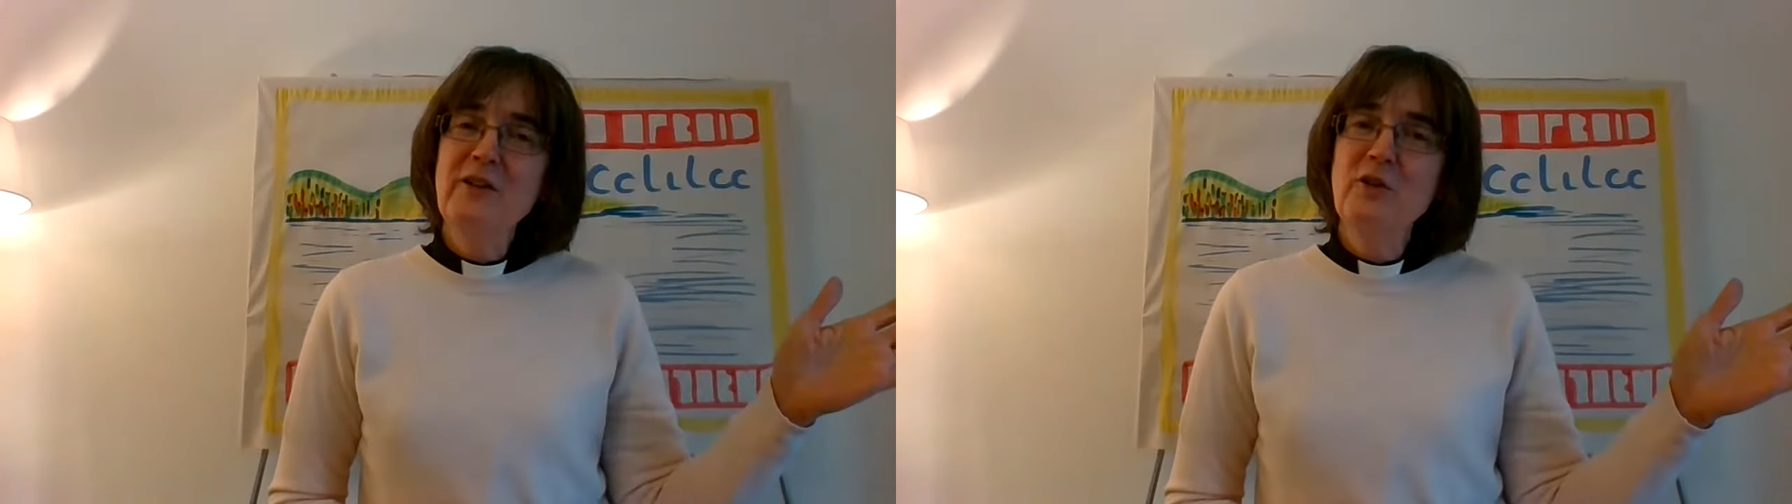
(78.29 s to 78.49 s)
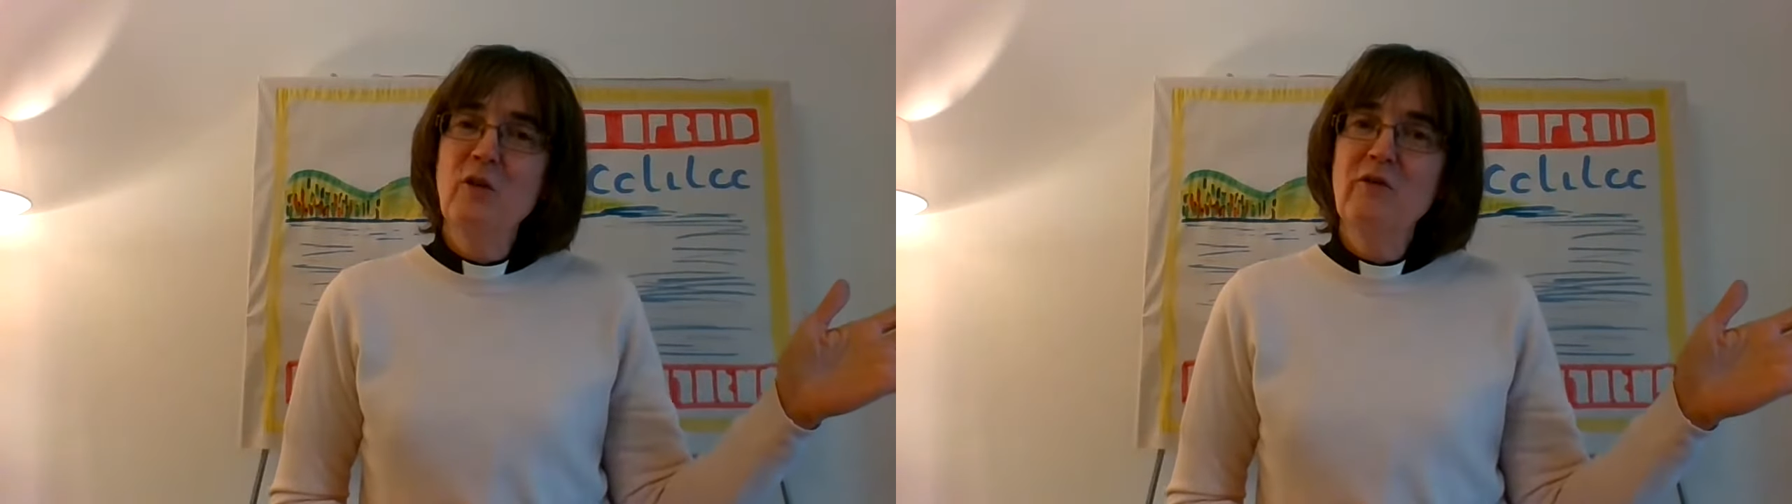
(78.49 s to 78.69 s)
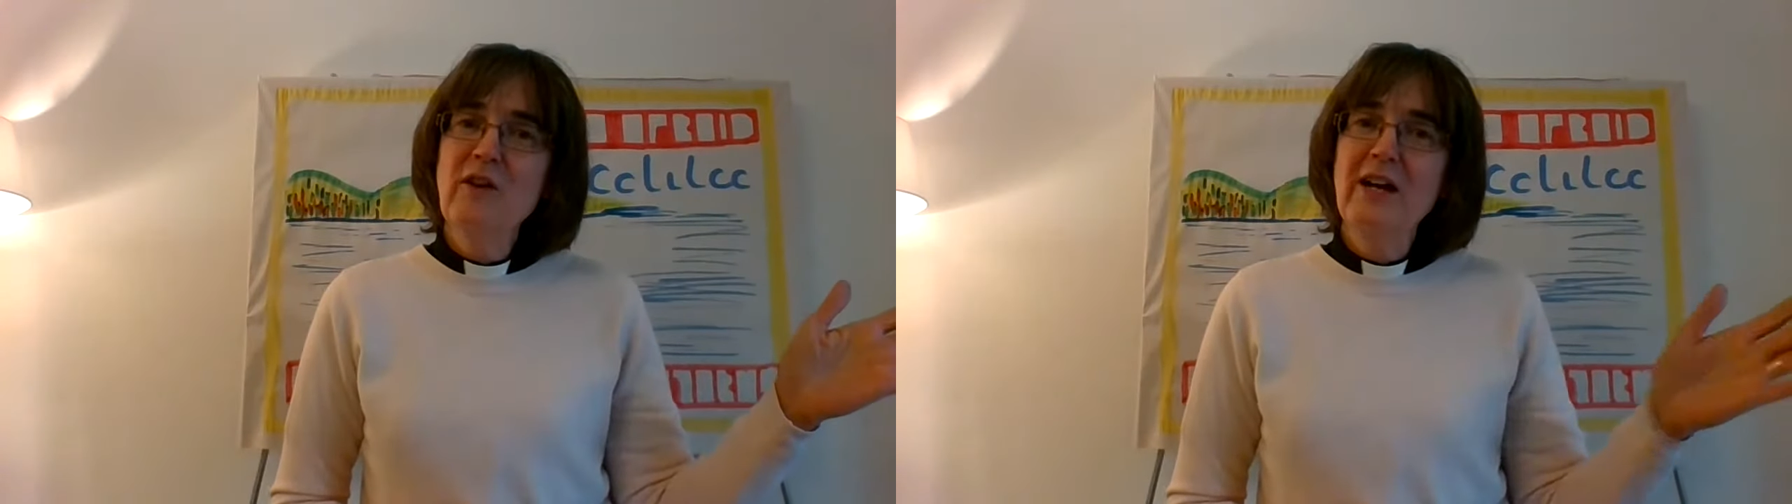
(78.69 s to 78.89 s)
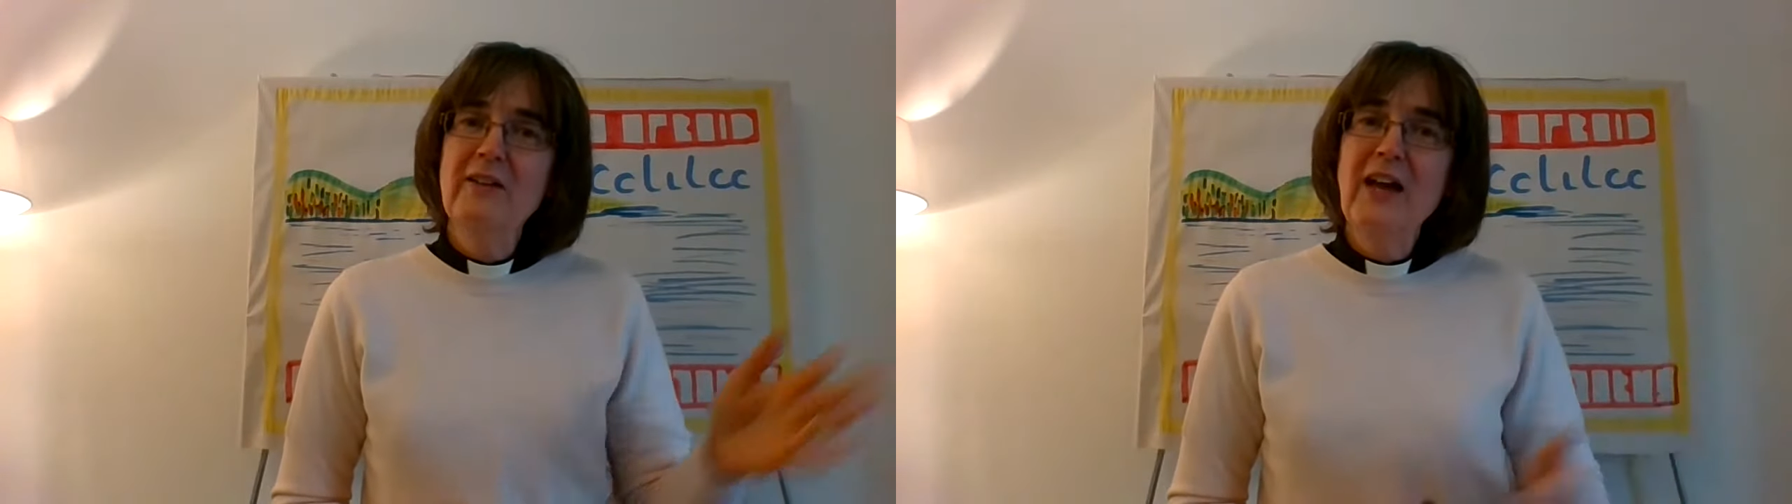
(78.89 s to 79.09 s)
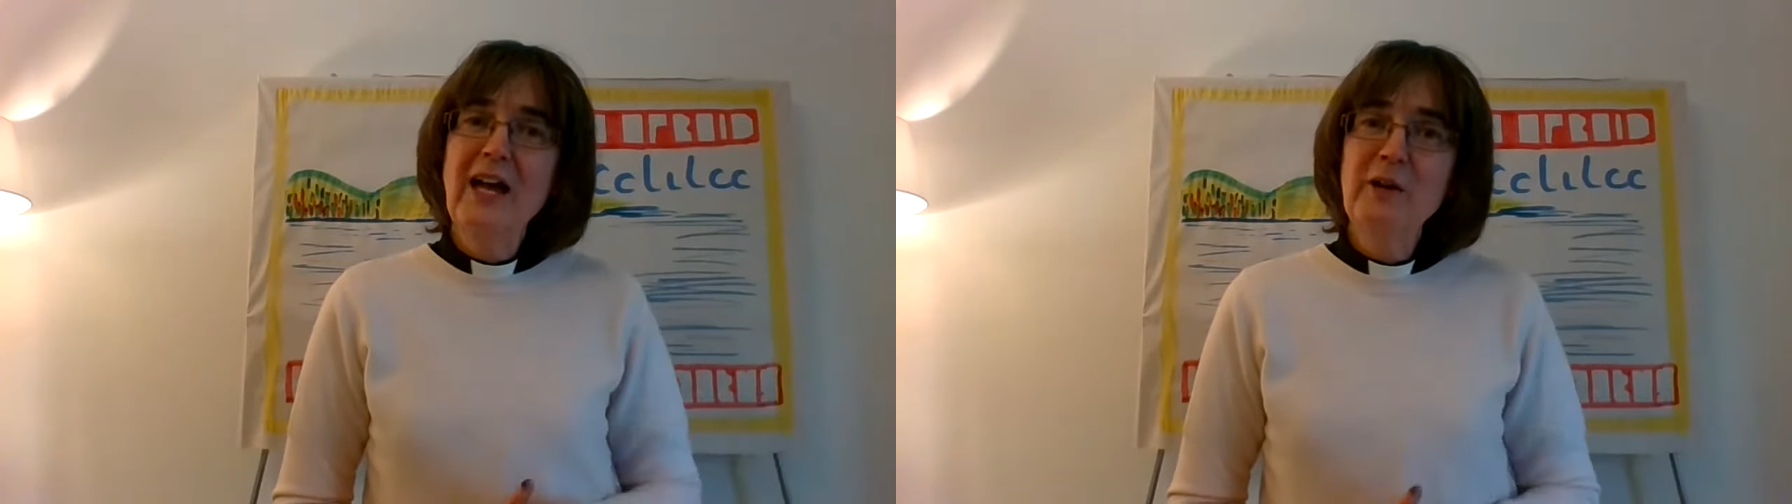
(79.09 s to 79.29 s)
you'll find
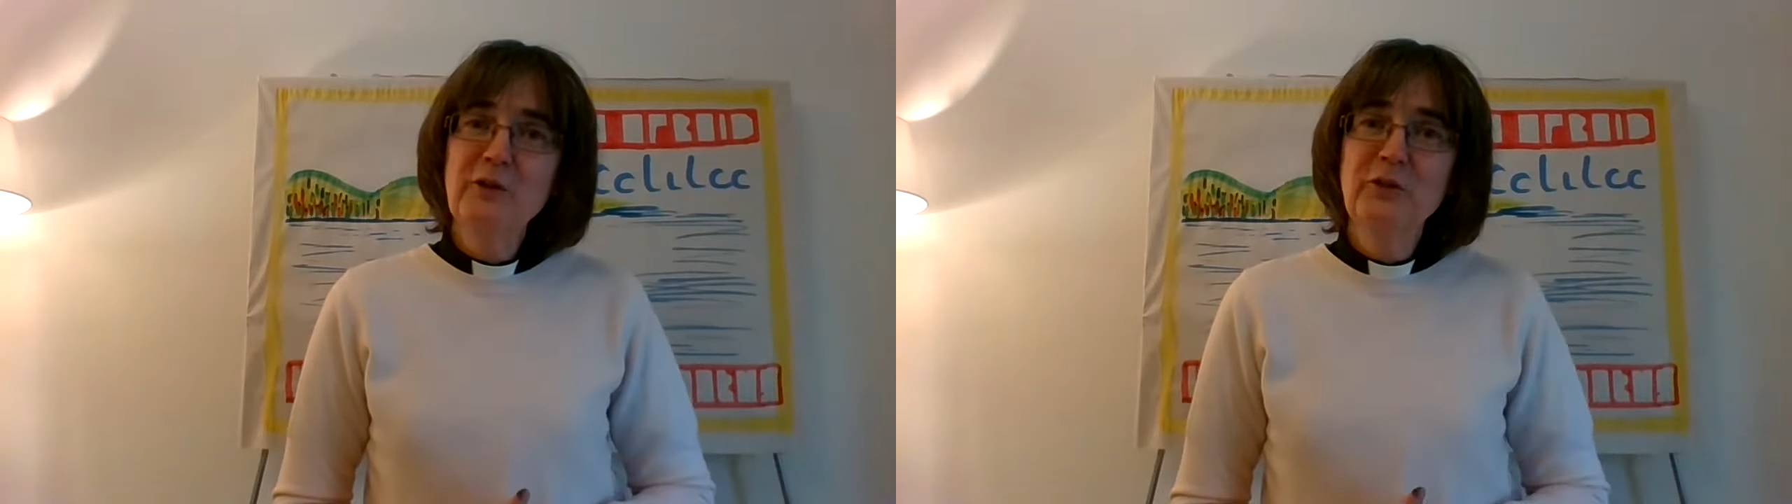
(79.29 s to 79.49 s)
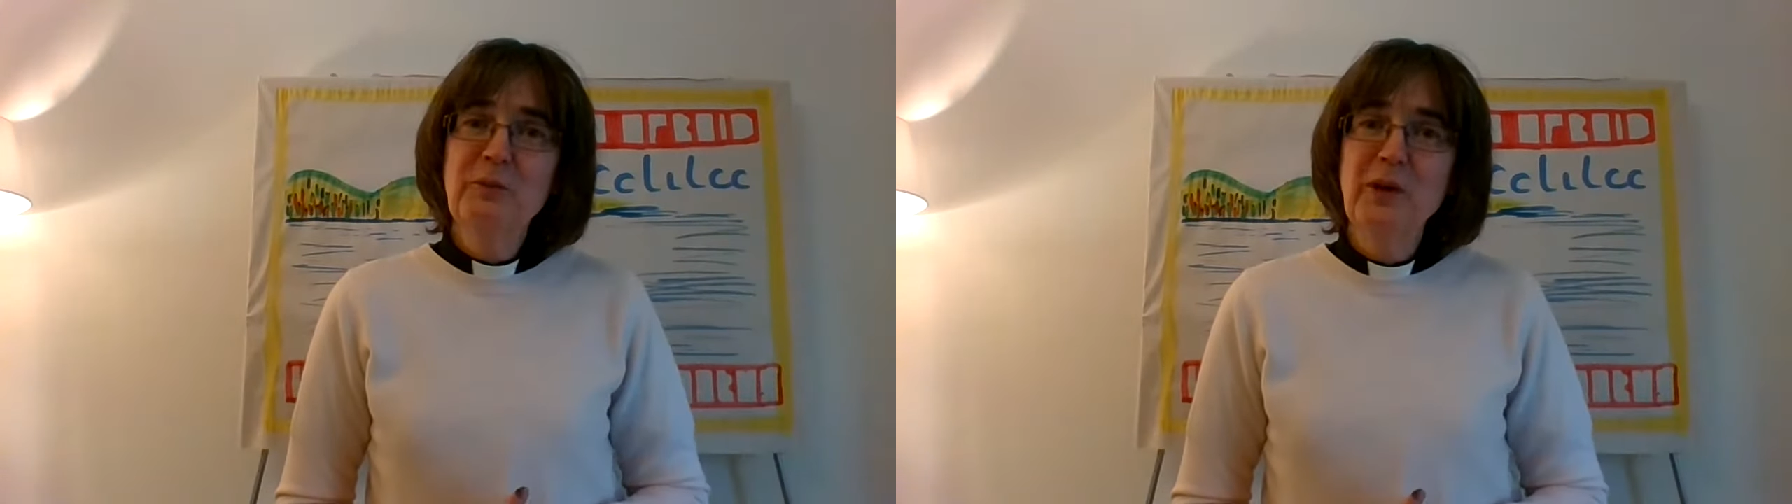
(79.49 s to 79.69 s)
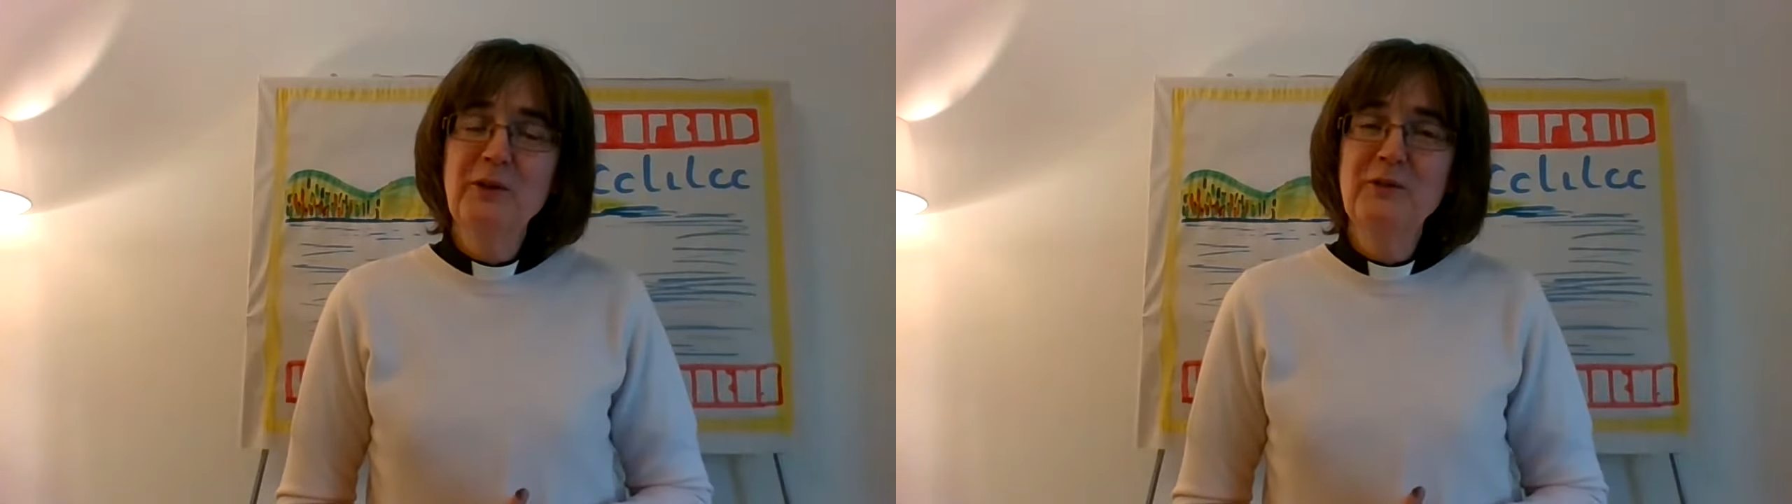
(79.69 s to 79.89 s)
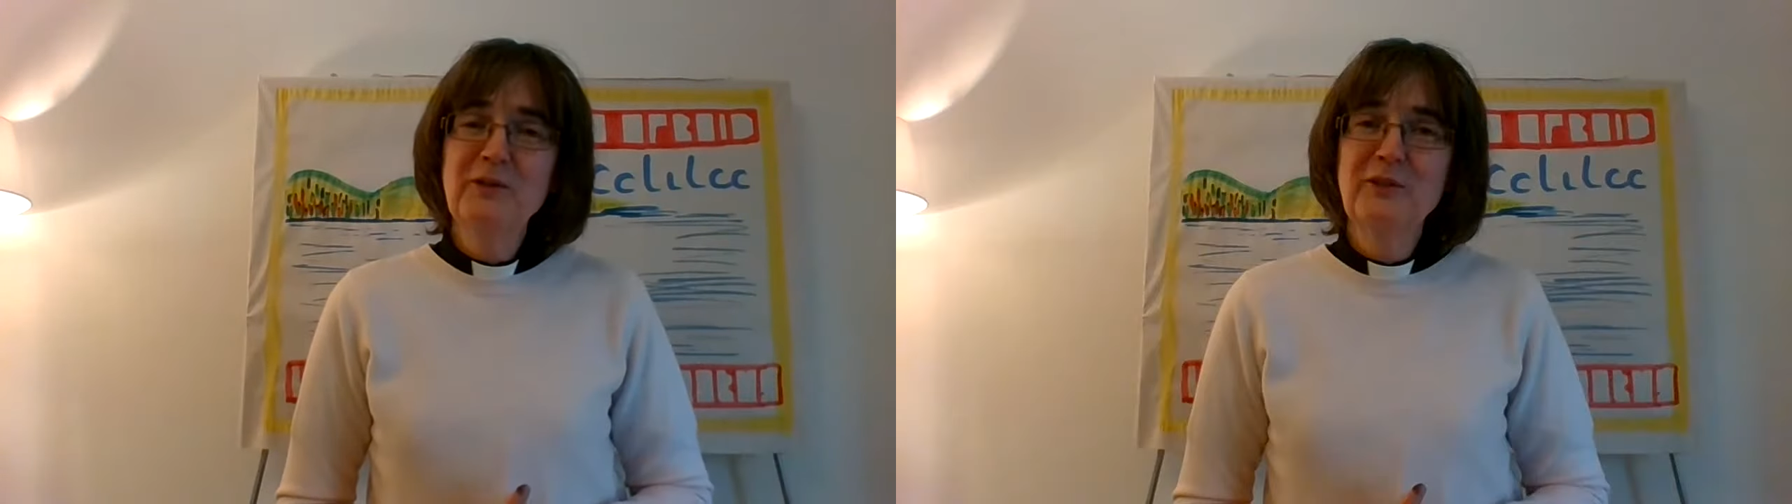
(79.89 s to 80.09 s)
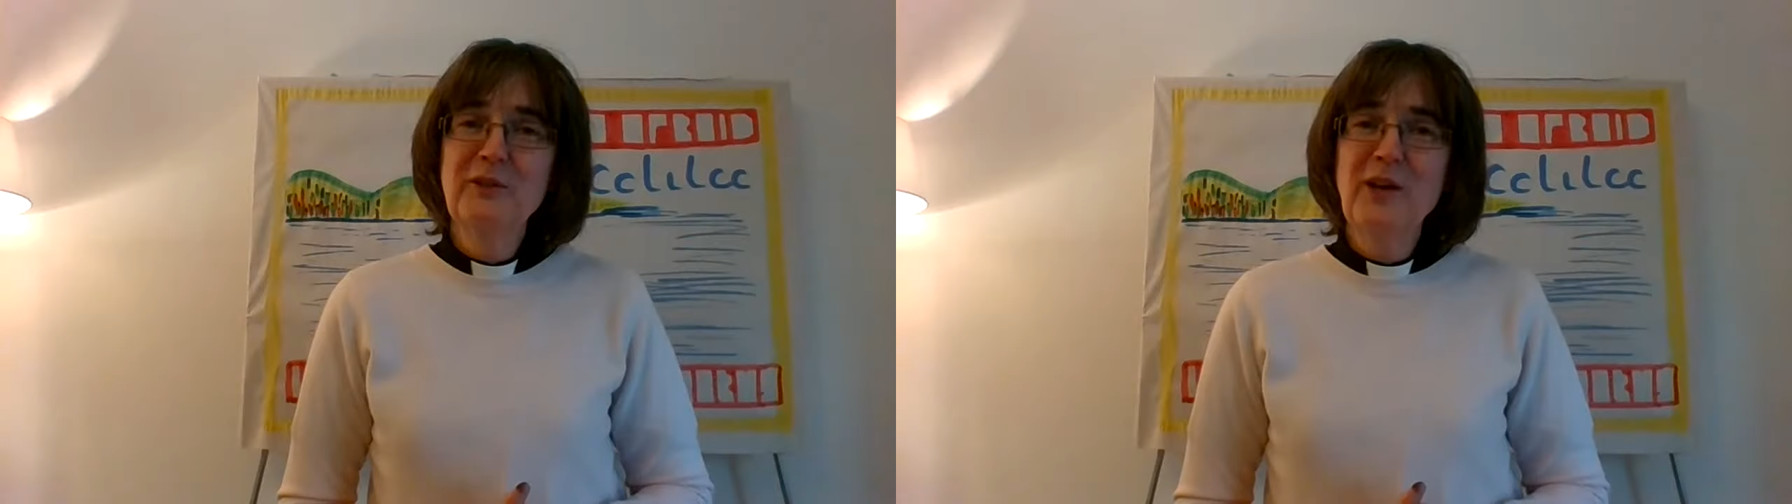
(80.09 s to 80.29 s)
the houseboats